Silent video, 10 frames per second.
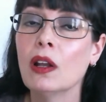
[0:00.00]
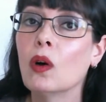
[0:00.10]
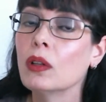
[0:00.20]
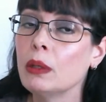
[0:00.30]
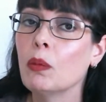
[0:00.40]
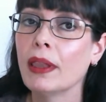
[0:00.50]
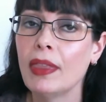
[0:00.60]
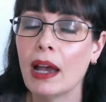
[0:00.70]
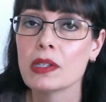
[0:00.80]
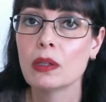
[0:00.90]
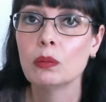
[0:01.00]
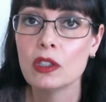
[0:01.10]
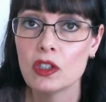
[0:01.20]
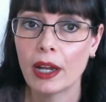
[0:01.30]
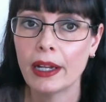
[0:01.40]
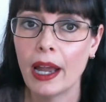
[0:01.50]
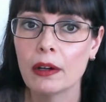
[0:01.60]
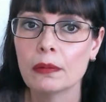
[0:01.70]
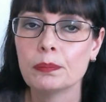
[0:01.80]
only 1,000 would check out.